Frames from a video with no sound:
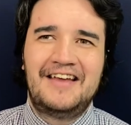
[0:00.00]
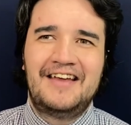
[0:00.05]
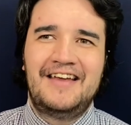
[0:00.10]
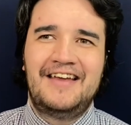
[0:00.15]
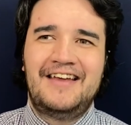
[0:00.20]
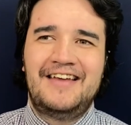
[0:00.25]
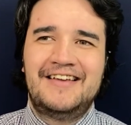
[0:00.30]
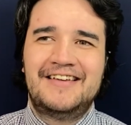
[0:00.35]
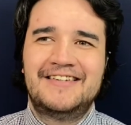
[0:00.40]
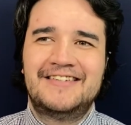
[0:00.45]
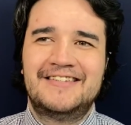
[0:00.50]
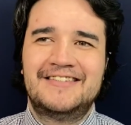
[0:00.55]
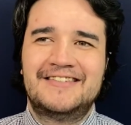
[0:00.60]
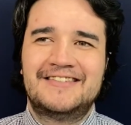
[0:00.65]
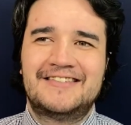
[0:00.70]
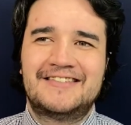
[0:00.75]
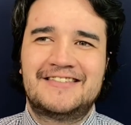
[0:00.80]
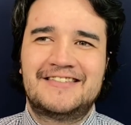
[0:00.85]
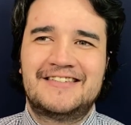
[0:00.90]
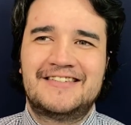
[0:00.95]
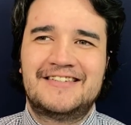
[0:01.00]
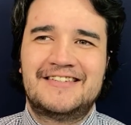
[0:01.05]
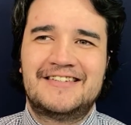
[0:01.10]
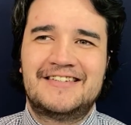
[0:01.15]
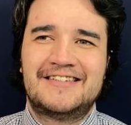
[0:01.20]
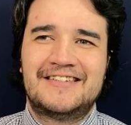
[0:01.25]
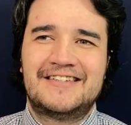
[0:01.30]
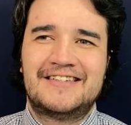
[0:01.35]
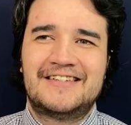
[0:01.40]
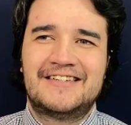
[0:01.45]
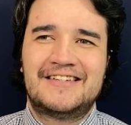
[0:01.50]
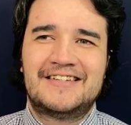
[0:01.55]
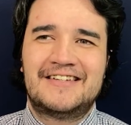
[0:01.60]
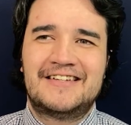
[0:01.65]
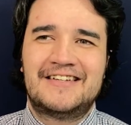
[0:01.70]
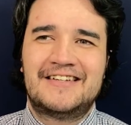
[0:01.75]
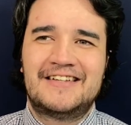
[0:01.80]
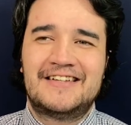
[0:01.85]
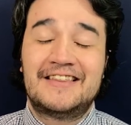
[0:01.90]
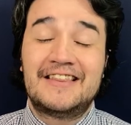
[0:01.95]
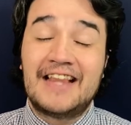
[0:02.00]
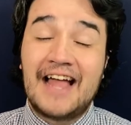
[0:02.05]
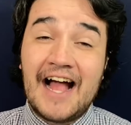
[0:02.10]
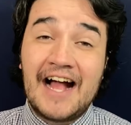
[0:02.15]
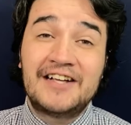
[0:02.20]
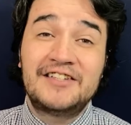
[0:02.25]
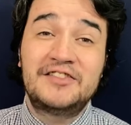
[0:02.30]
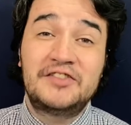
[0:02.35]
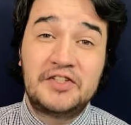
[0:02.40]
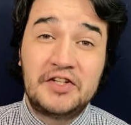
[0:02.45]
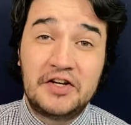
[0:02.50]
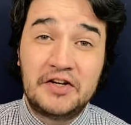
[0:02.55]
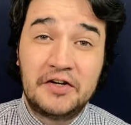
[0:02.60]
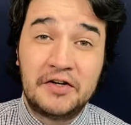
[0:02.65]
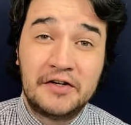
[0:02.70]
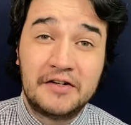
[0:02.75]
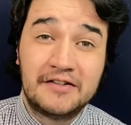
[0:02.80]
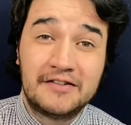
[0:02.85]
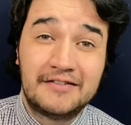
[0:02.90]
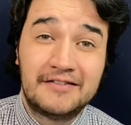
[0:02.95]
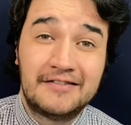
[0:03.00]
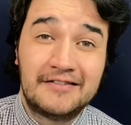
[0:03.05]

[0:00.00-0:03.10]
is last year,